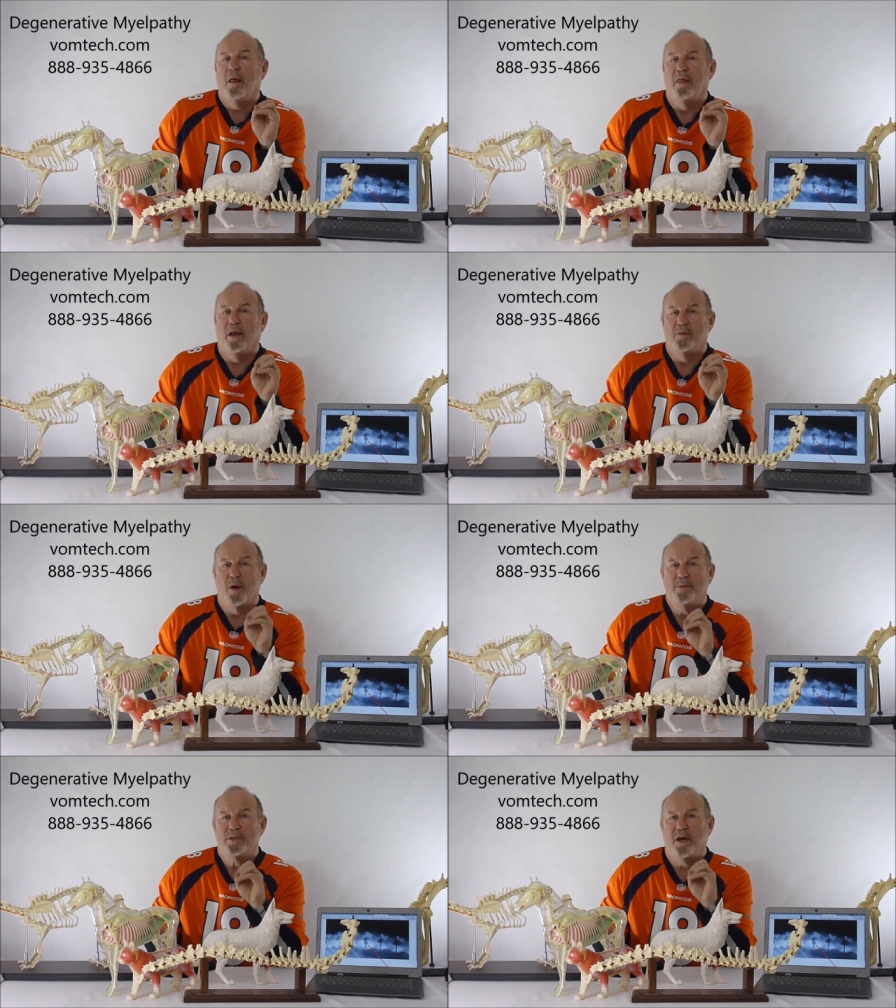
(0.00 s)
the
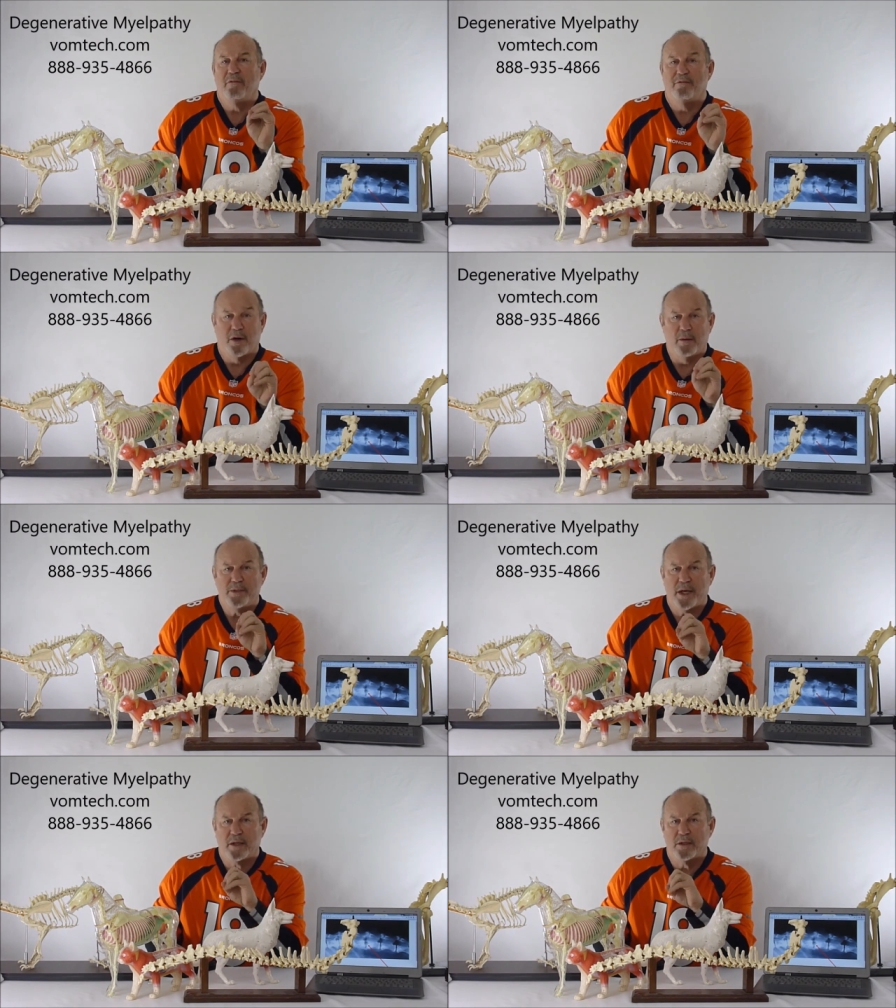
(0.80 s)
website,
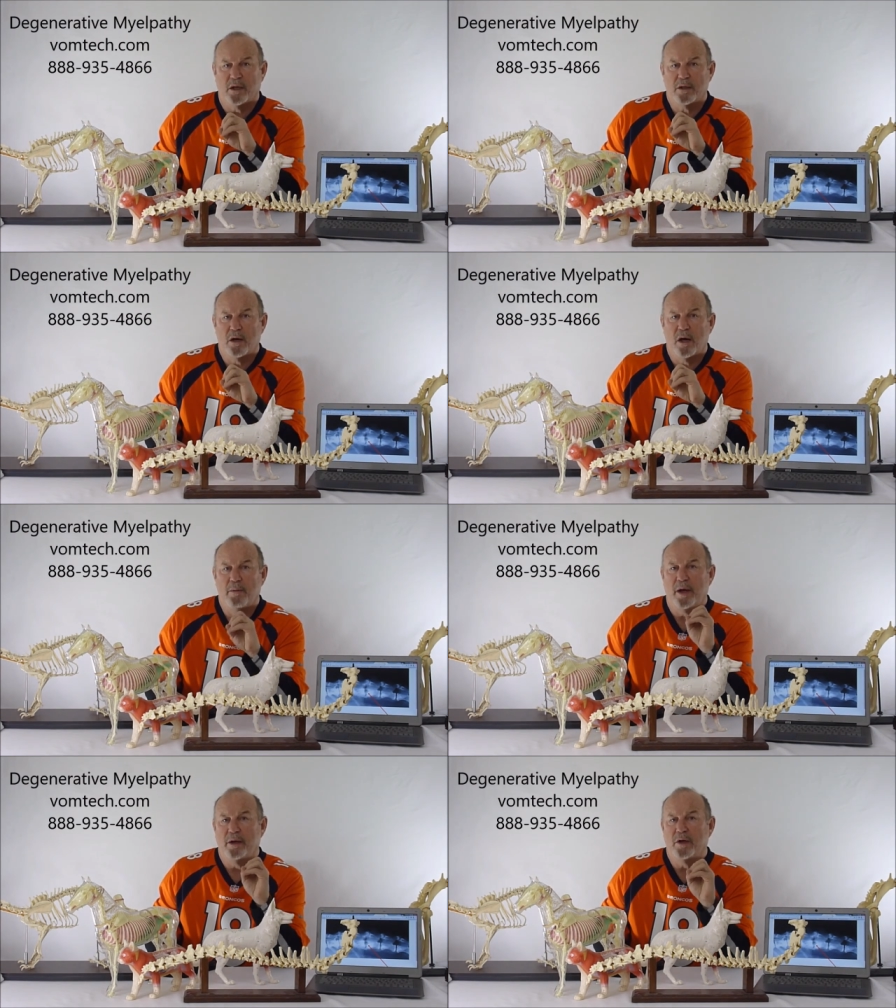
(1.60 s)
vomtech.com.
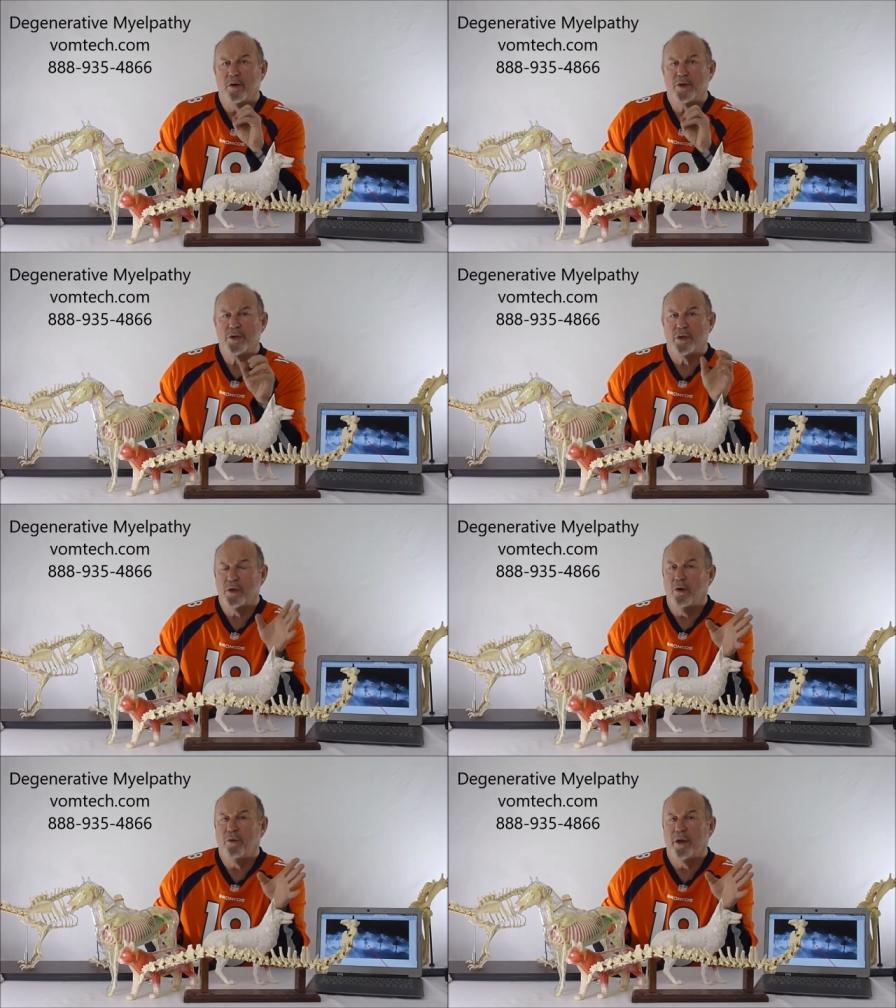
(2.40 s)
I'd encourage you to
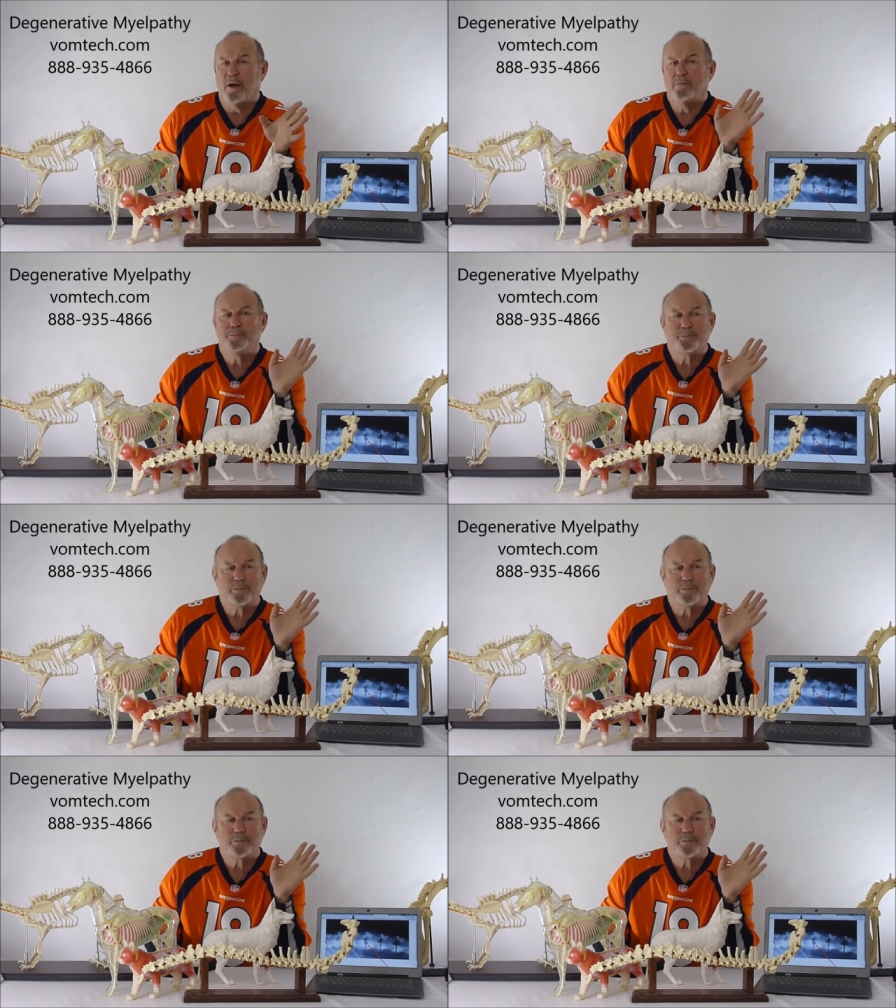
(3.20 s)
go there.